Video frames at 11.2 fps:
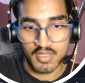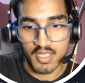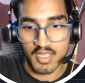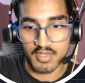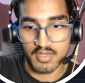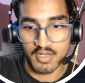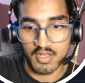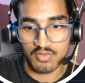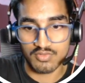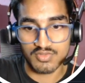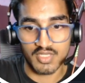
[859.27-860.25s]
and
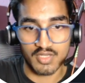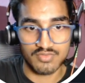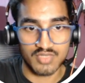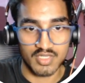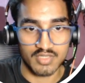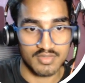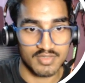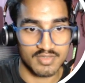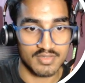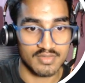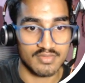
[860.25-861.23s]
now save
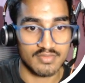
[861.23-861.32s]
changes.